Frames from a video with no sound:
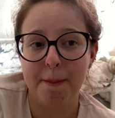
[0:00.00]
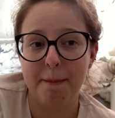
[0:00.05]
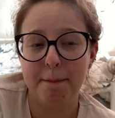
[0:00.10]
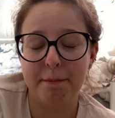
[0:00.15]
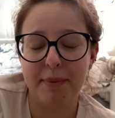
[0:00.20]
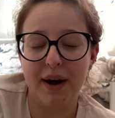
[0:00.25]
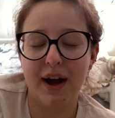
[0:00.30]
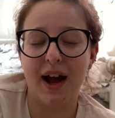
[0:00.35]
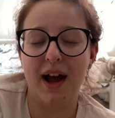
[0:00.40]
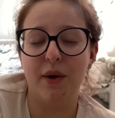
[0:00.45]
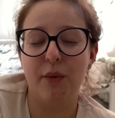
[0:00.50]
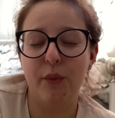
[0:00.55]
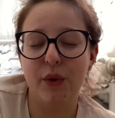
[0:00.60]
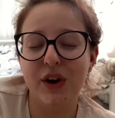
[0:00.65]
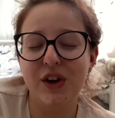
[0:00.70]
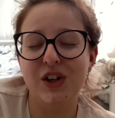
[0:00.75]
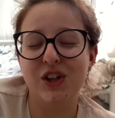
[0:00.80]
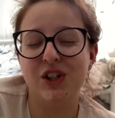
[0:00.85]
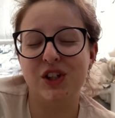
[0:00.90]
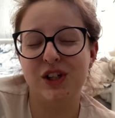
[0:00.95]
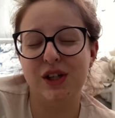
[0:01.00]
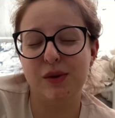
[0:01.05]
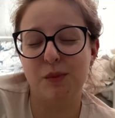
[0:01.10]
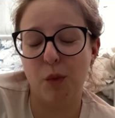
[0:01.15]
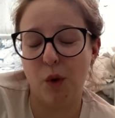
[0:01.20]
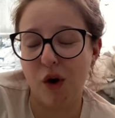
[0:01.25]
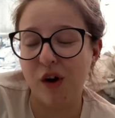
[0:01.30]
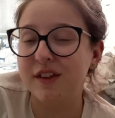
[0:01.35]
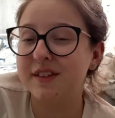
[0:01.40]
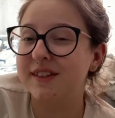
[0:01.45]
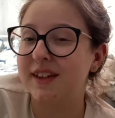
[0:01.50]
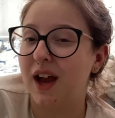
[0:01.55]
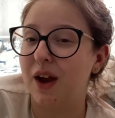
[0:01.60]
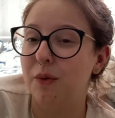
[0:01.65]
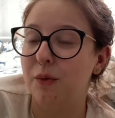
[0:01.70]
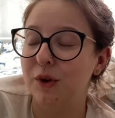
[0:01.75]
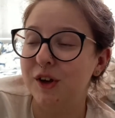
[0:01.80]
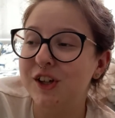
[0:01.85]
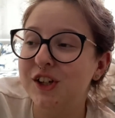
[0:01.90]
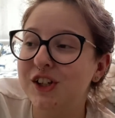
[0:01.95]
But I wish she was. I
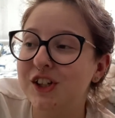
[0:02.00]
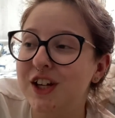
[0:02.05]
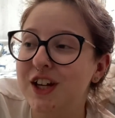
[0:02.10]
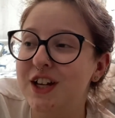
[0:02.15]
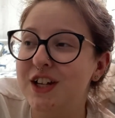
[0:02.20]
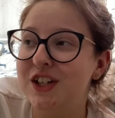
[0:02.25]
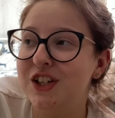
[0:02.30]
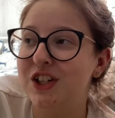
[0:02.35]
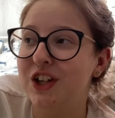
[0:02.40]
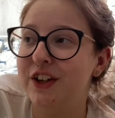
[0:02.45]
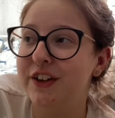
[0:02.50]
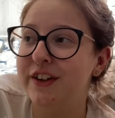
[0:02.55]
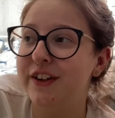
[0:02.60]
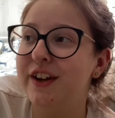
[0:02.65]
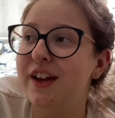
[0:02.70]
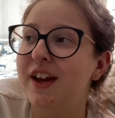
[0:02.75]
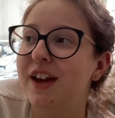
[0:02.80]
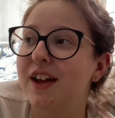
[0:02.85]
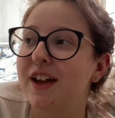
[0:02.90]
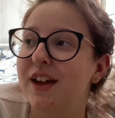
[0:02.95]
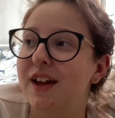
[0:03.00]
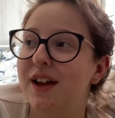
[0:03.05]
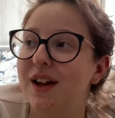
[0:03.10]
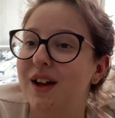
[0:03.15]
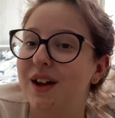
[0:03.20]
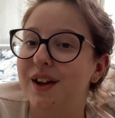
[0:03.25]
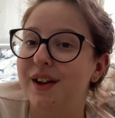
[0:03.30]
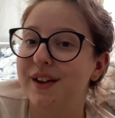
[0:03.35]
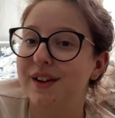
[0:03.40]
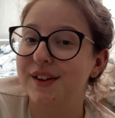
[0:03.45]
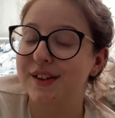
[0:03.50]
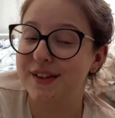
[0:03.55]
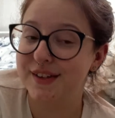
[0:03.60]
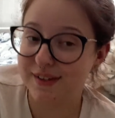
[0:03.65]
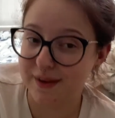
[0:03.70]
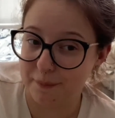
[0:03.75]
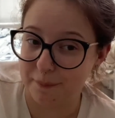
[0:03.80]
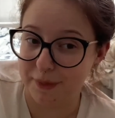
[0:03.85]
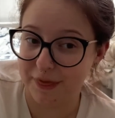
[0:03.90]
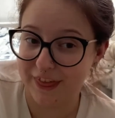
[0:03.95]
wish she had done
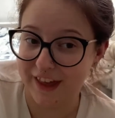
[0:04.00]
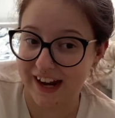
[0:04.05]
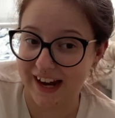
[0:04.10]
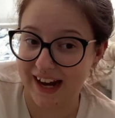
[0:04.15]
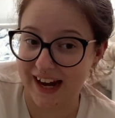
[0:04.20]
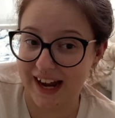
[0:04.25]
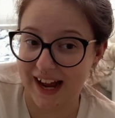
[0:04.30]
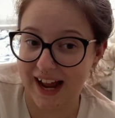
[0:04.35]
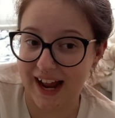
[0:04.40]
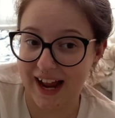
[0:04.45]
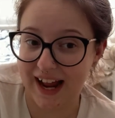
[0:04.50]
something.